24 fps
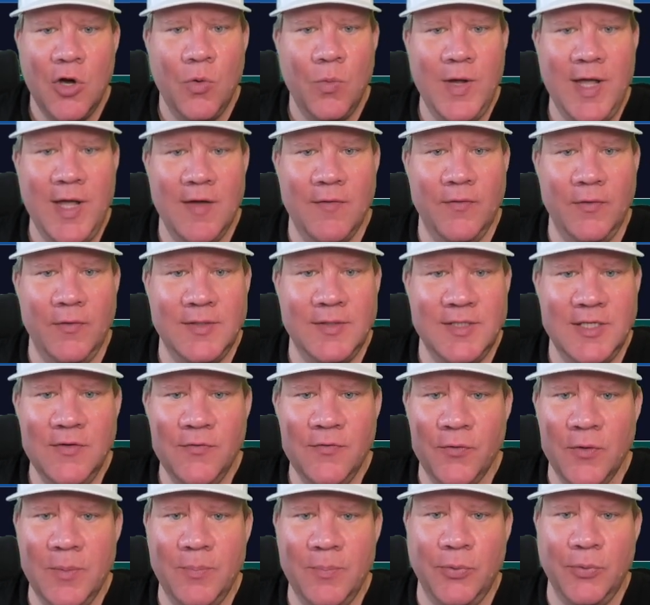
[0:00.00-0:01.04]
we have
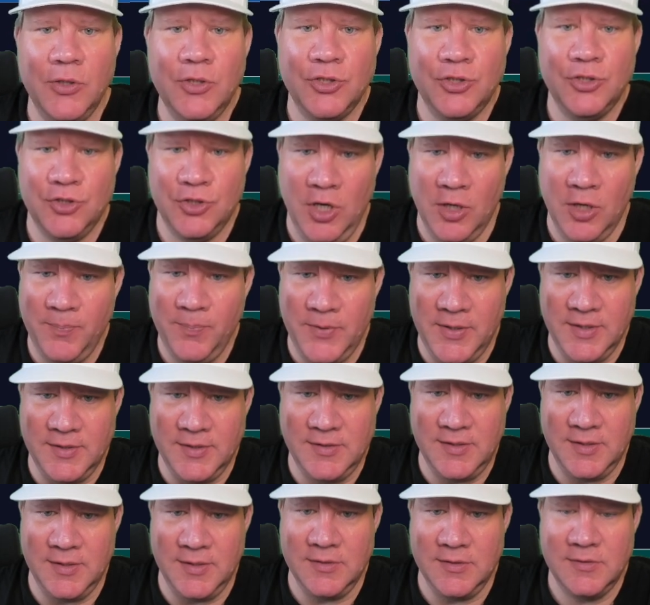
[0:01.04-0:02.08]
different book
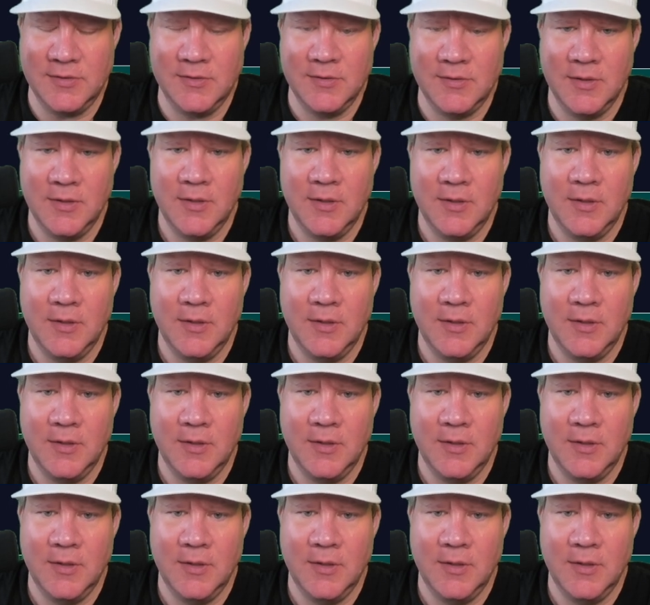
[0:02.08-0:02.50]
sharpnesses